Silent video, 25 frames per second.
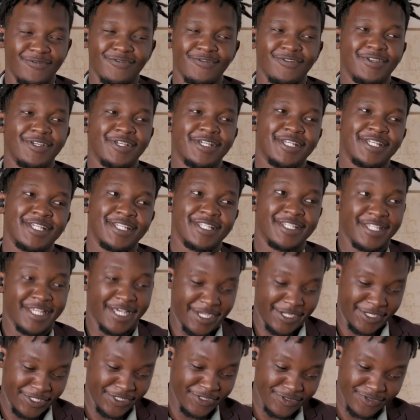of
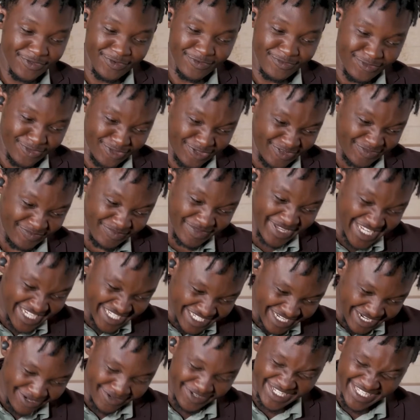the
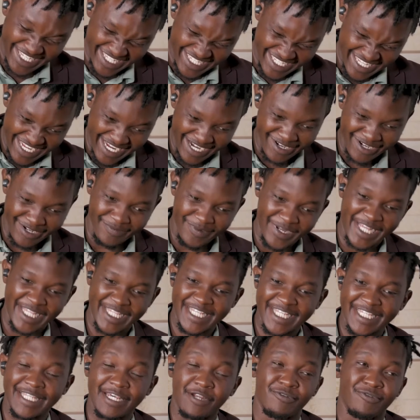rudimentary CRM
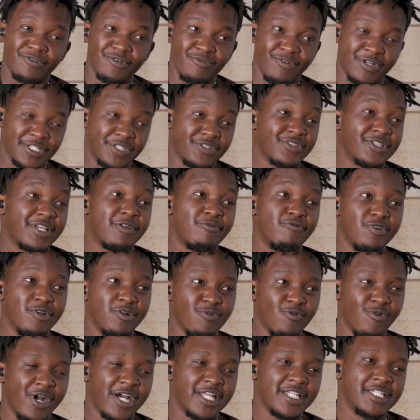and then the real one. So the
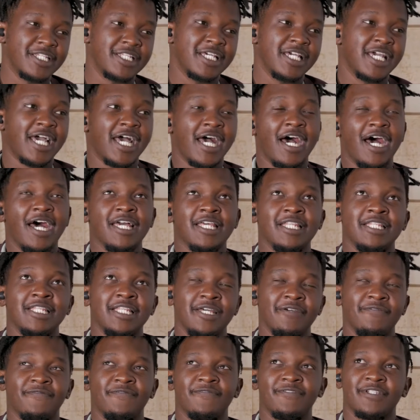real one, I
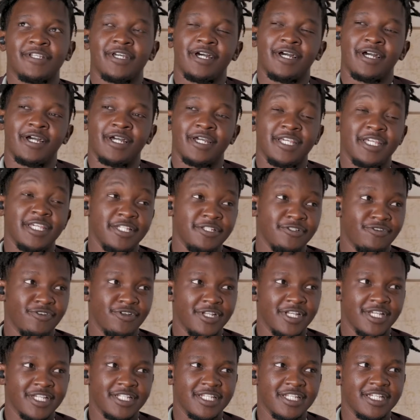left in
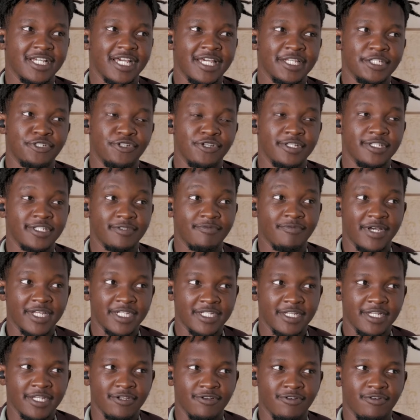connecting. I joined
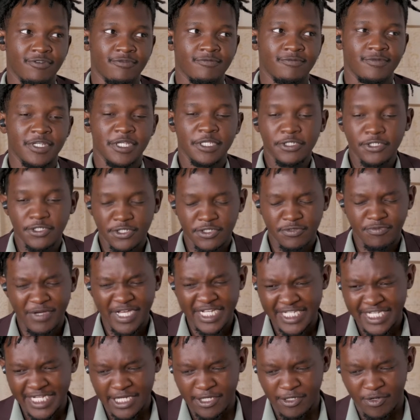Smart Telecom. So
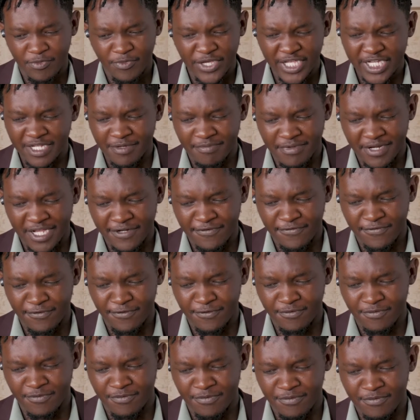Smart Telecom, we had a
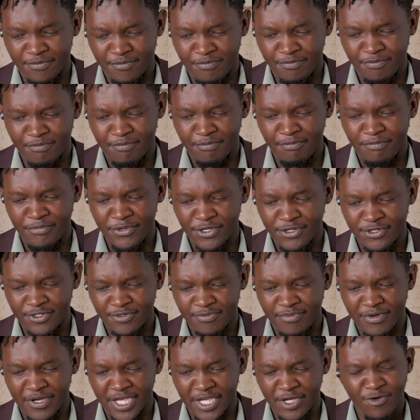platform
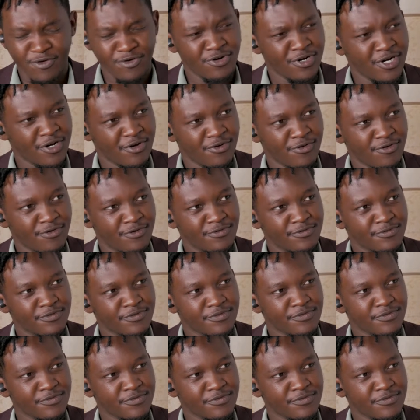built by Oracle.